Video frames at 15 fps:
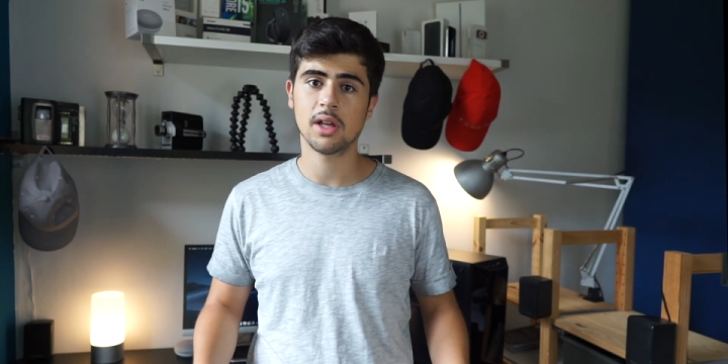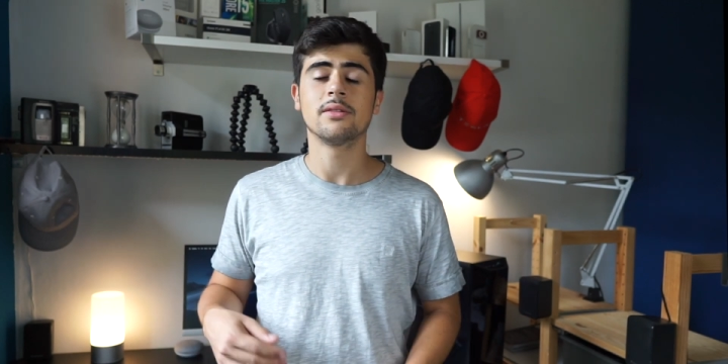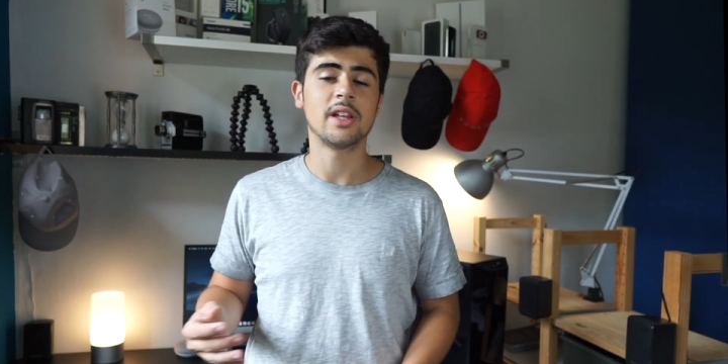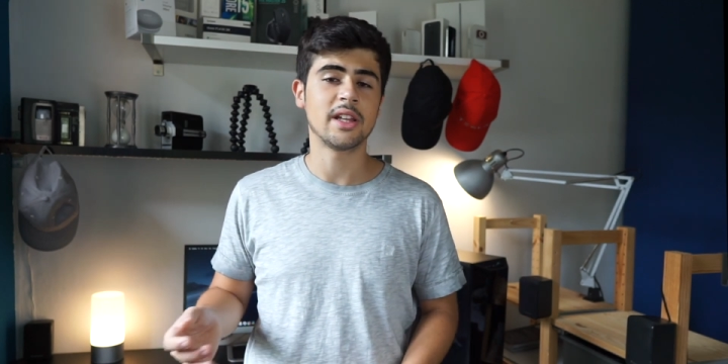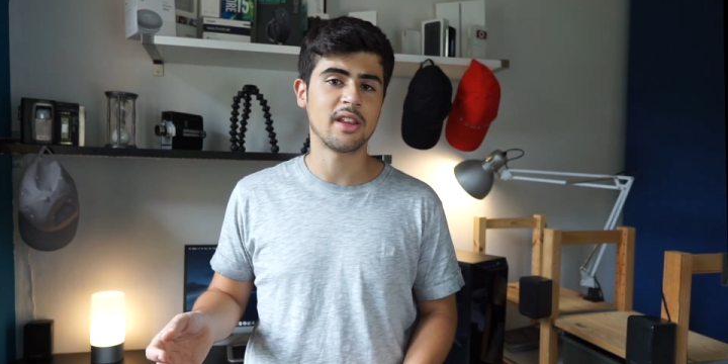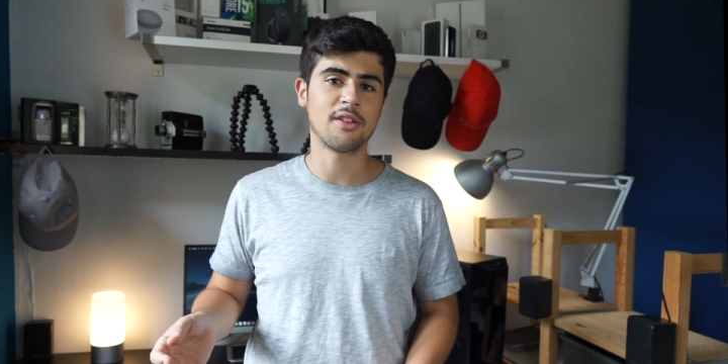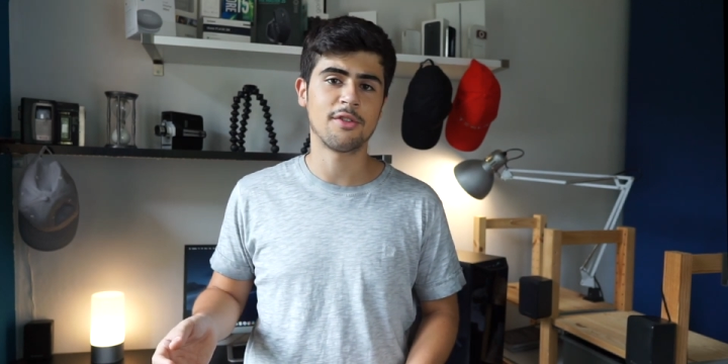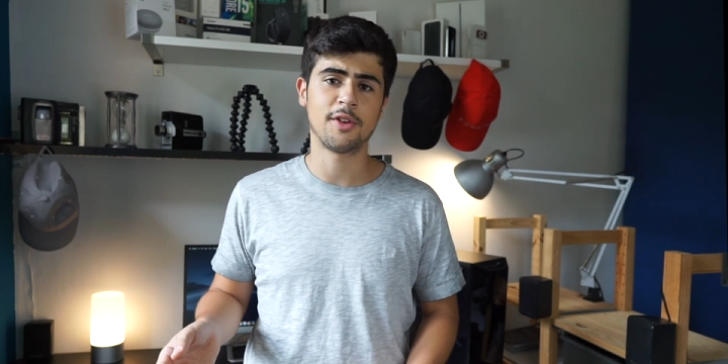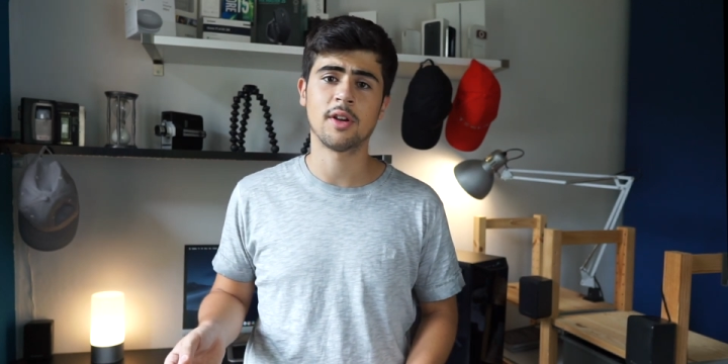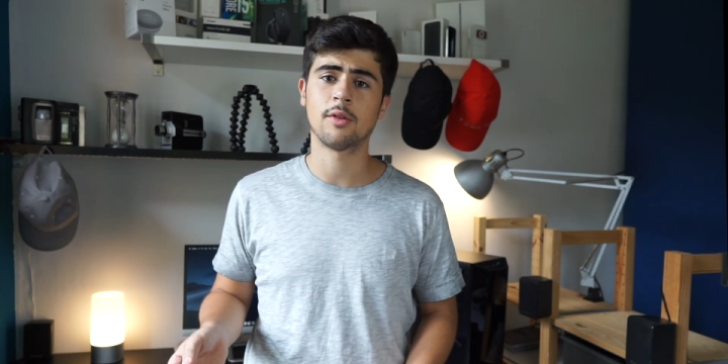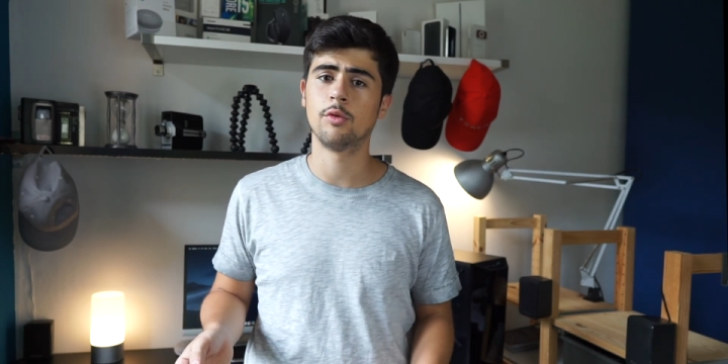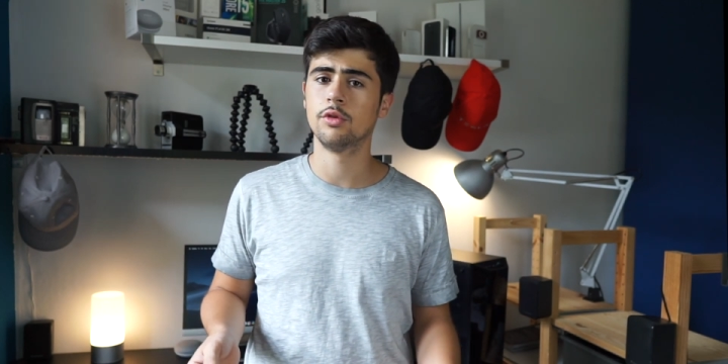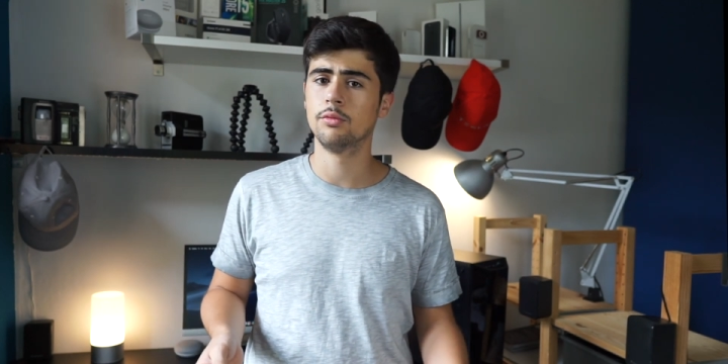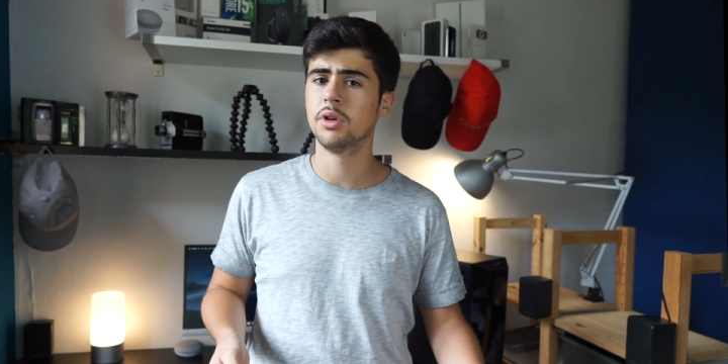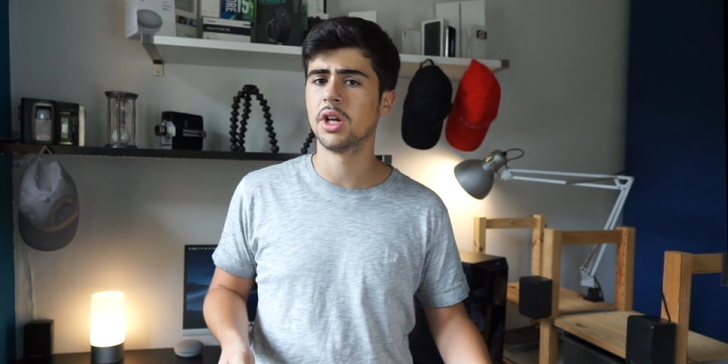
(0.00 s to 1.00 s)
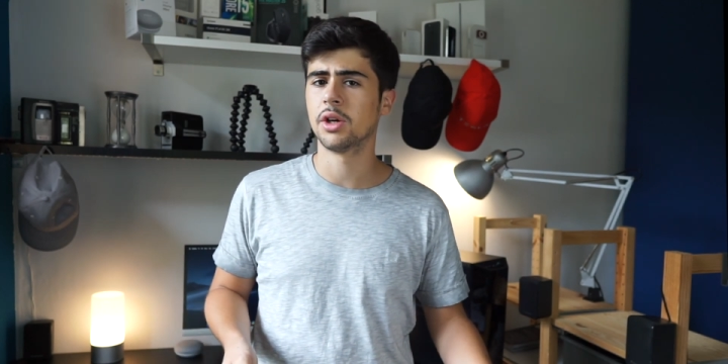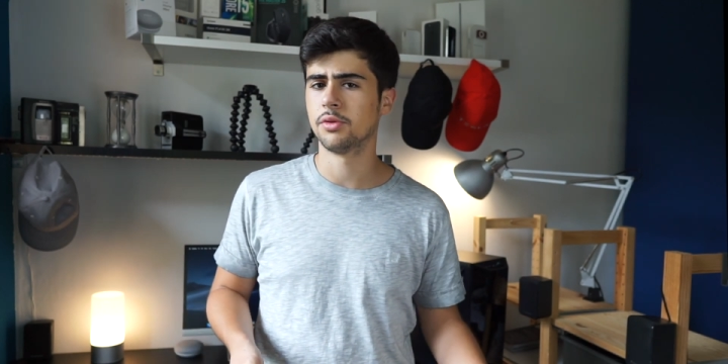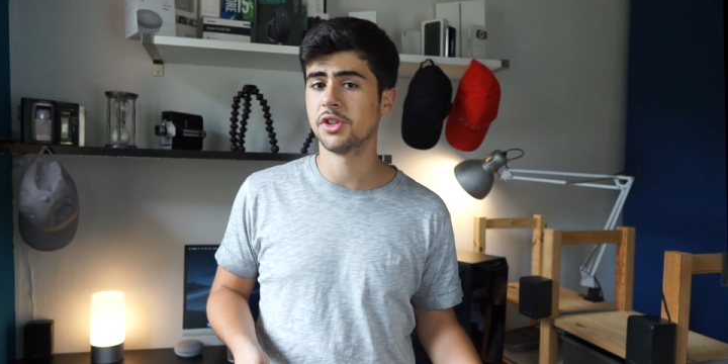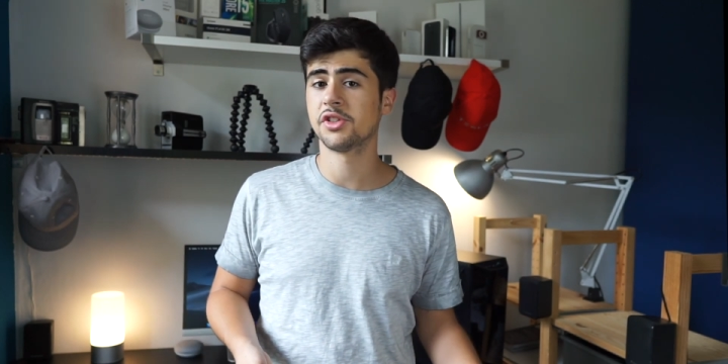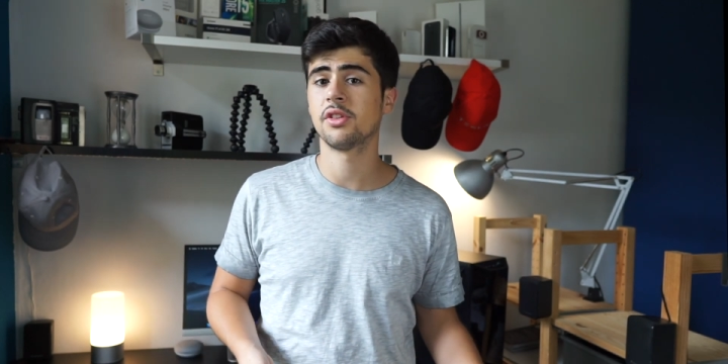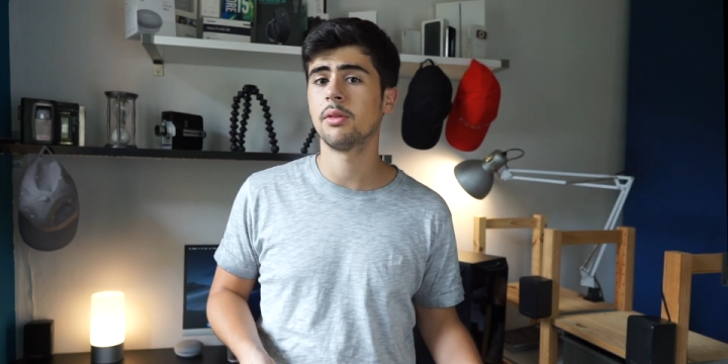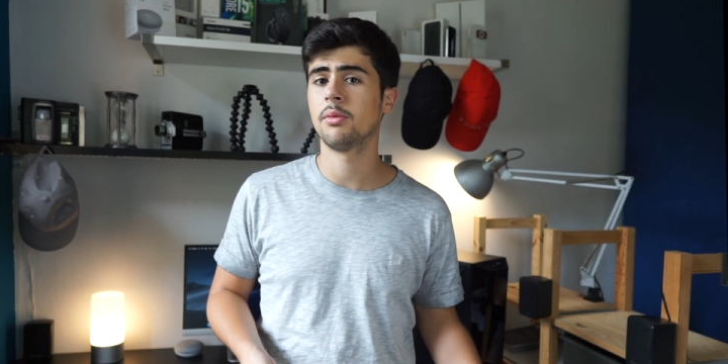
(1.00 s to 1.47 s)
That I think would be a
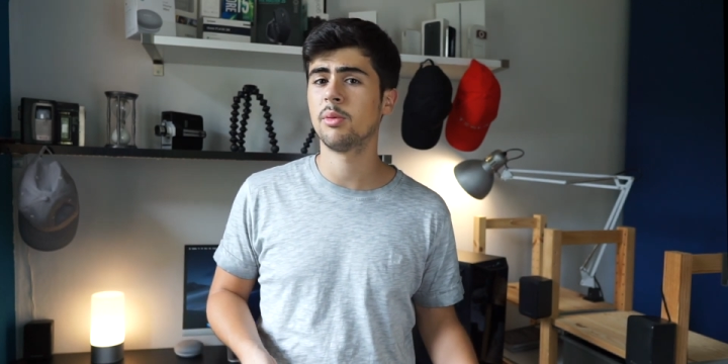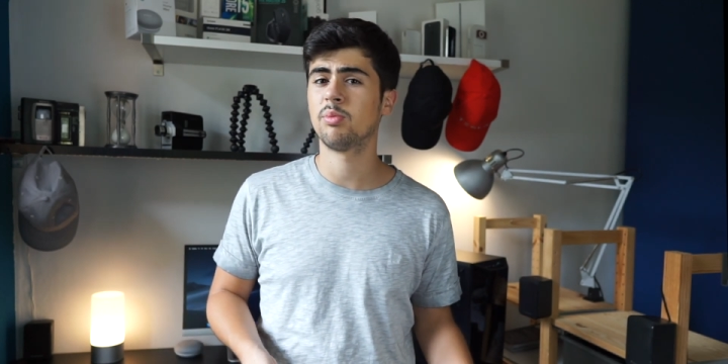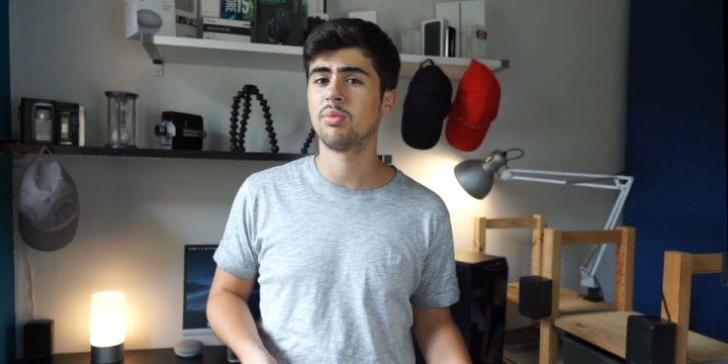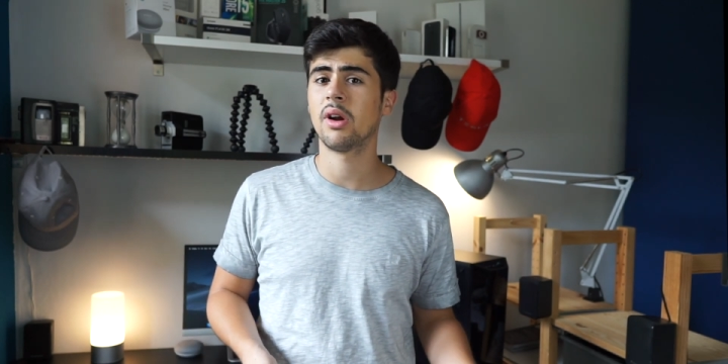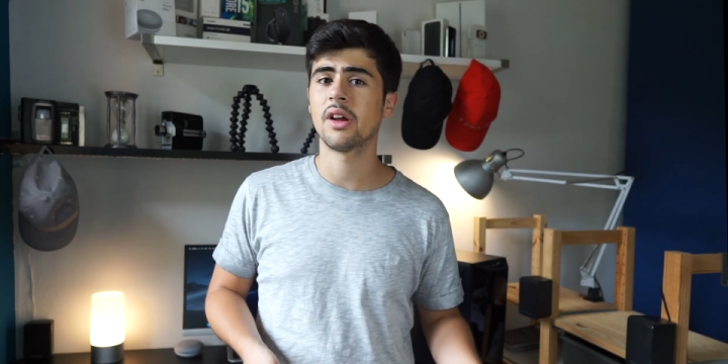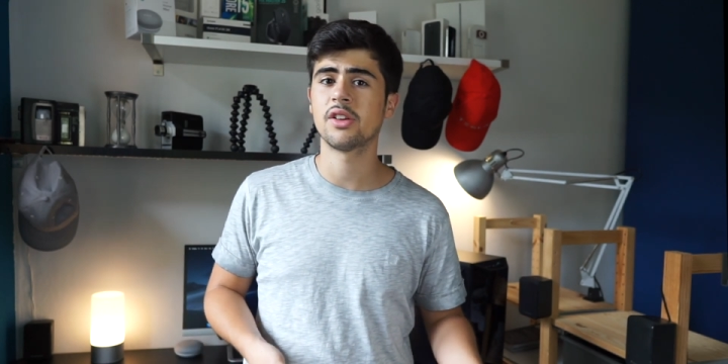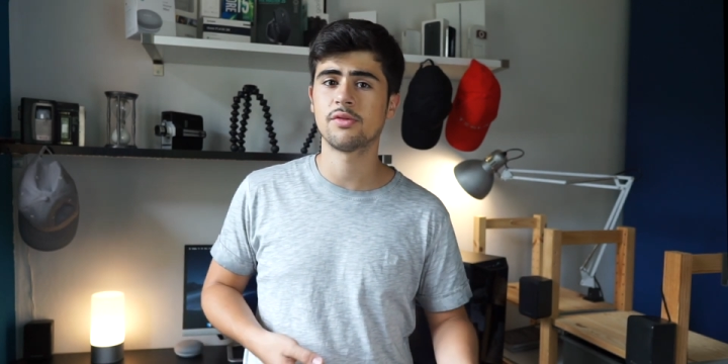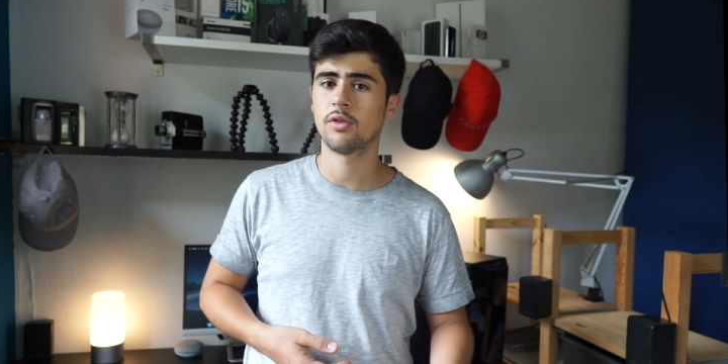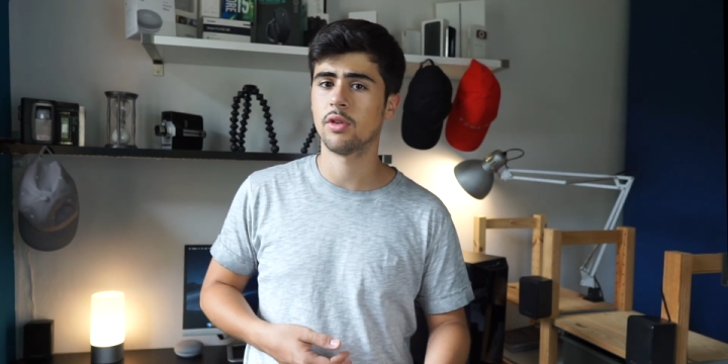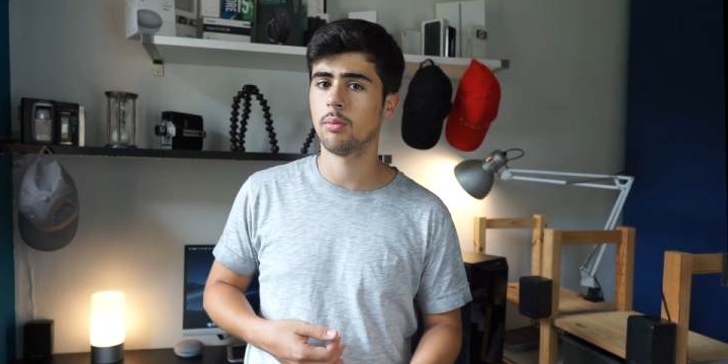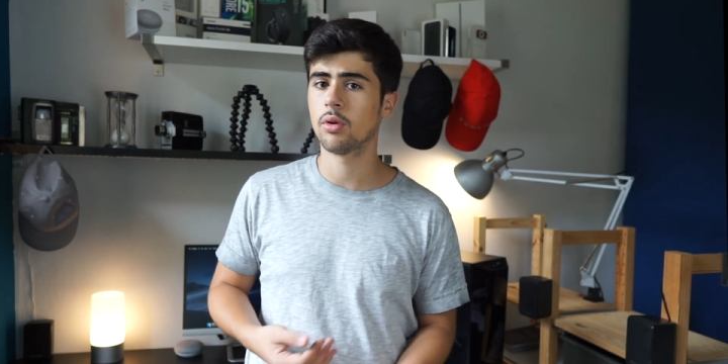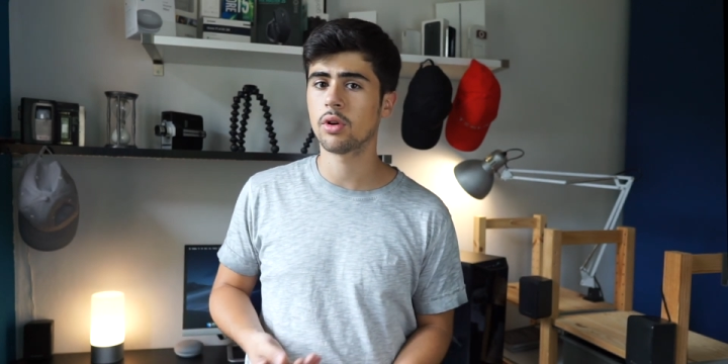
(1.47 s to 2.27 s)
reasonable price for a